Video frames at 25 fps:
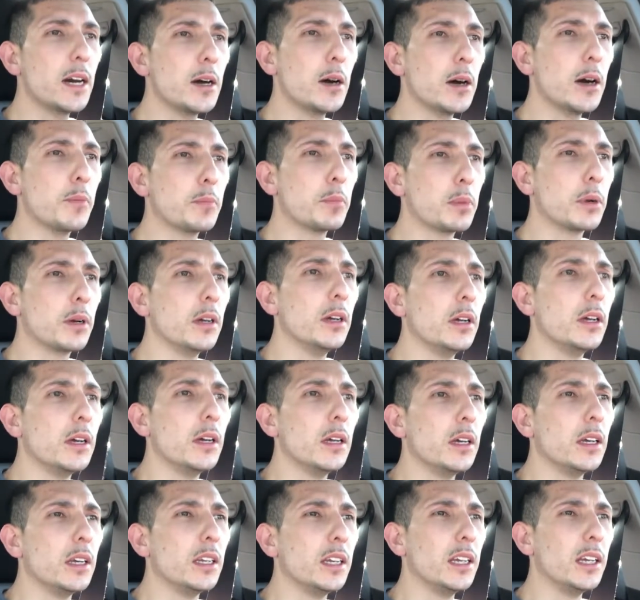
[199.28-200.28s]
up.
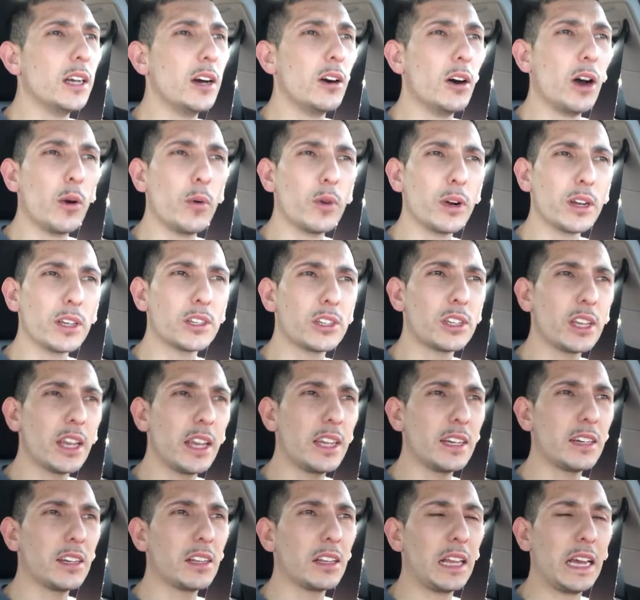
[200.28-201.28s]
I want to
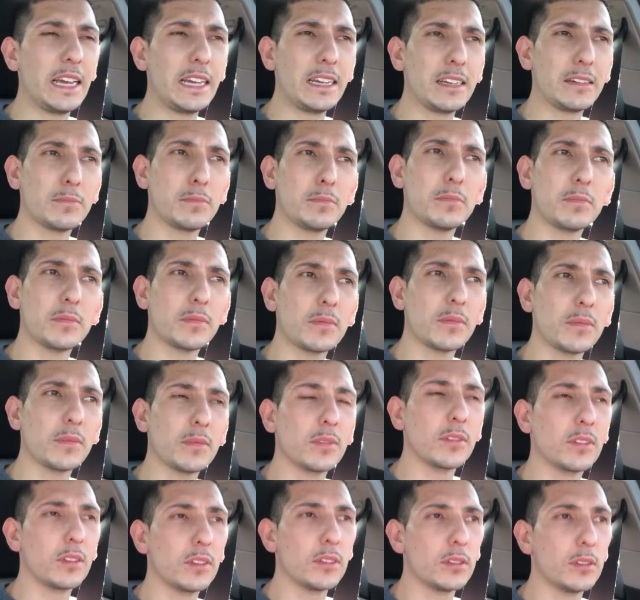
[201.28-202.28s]
say to like,
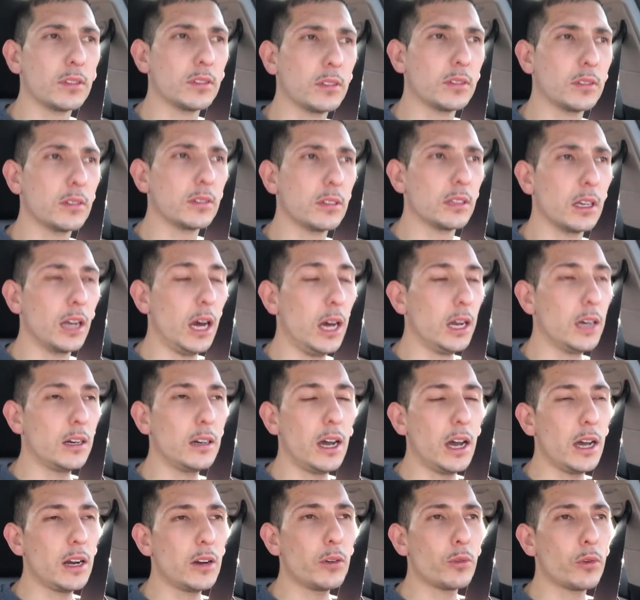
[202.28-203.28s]
I
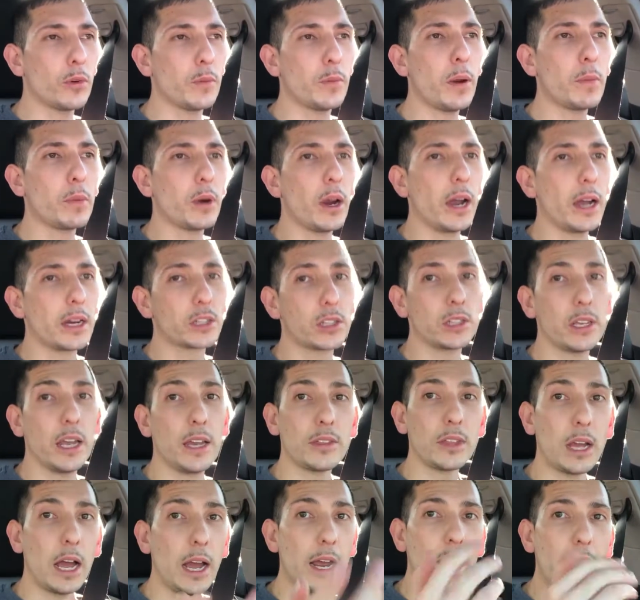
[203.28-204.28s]
don't remember actually.
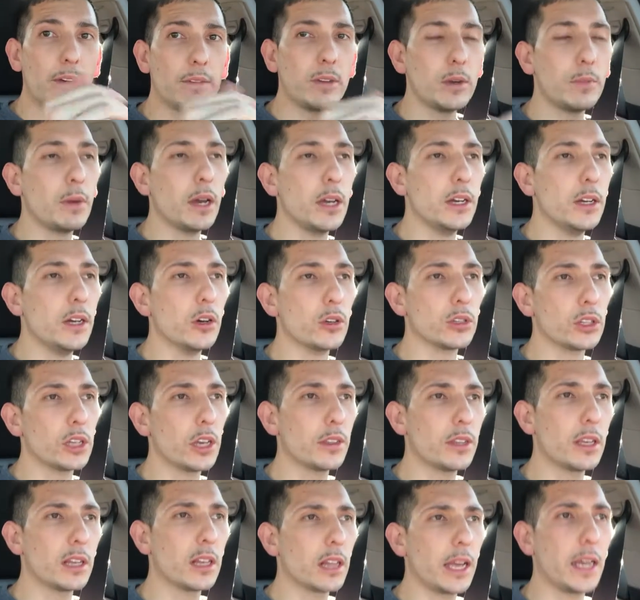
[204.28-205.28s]
I have it in my notes. I
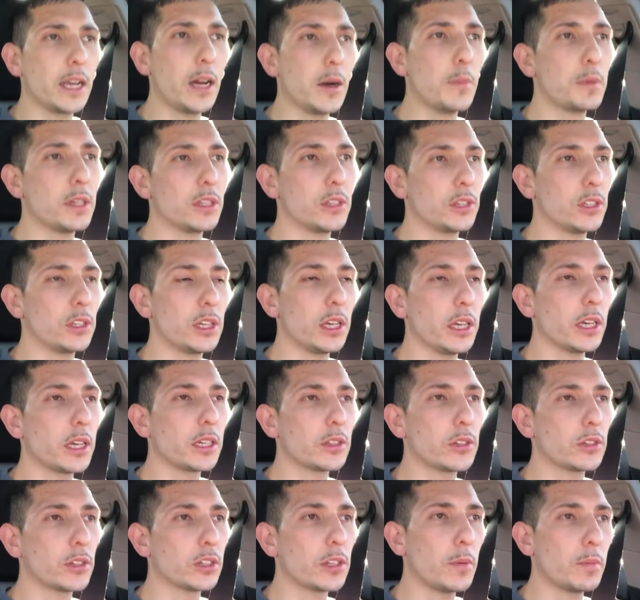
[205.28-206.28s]
think like up to
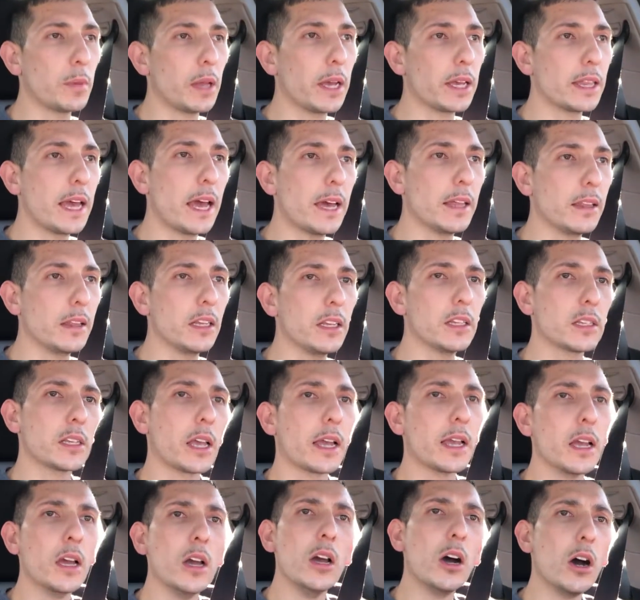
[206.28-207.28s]
6 or something like that. And he's
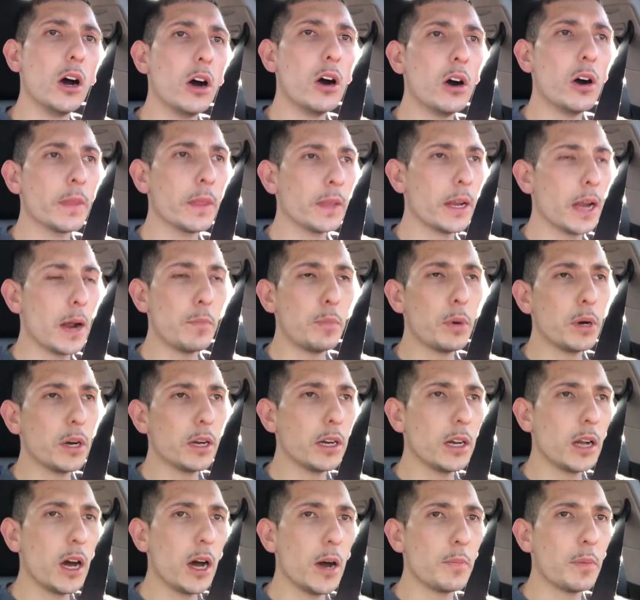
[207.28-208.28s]
like, oh, and then I put
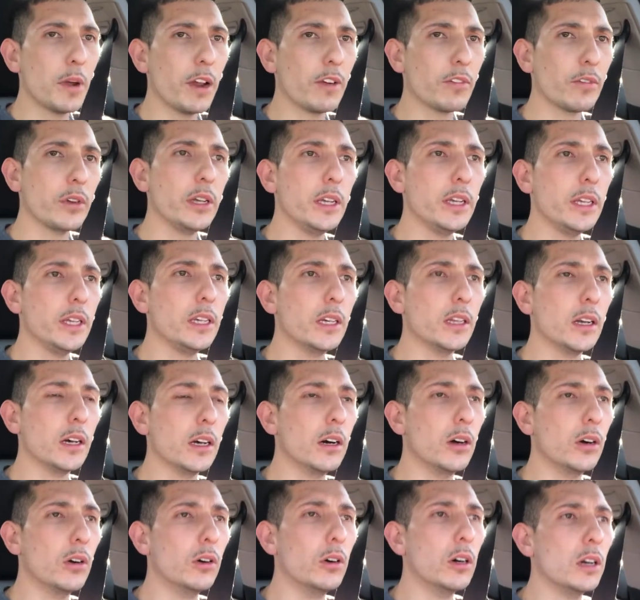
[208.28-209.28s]
it up every
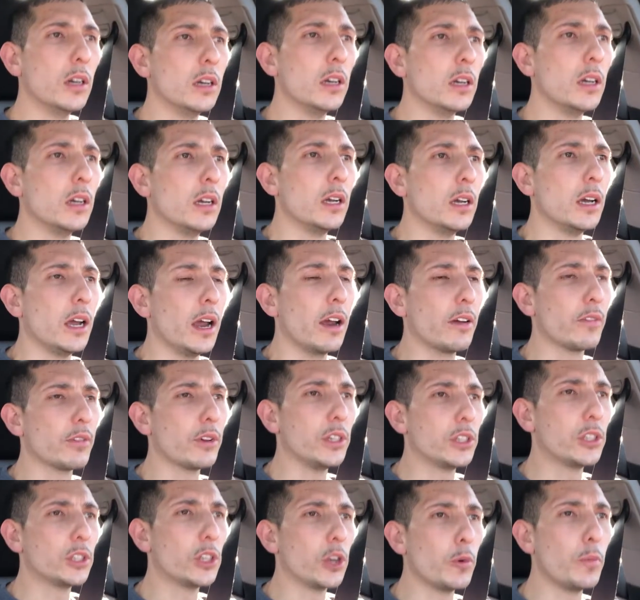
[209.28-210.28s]

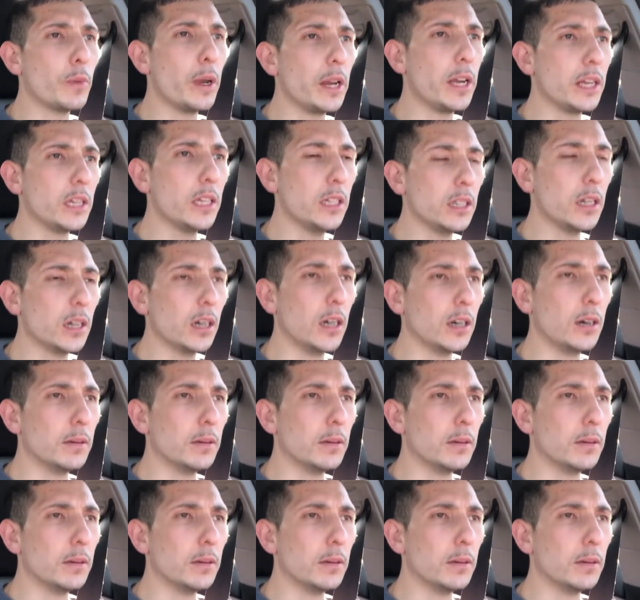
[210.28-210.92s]
so many,